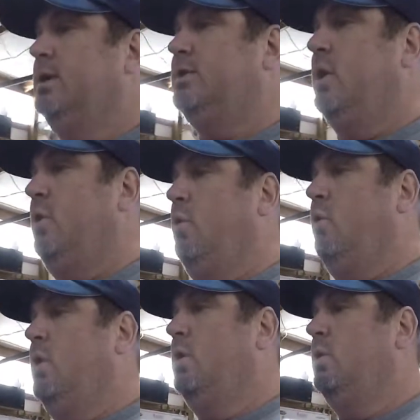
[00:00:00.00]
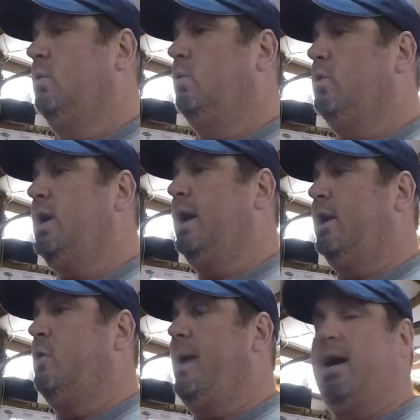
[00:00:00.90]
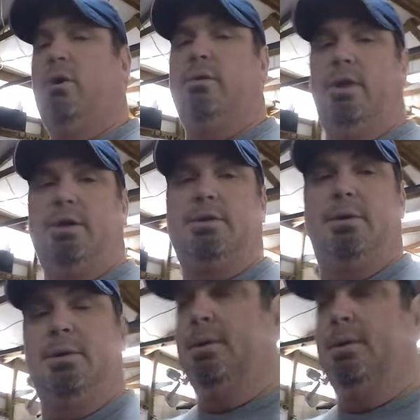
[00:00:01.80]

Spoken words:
so we'll kind of go back over this.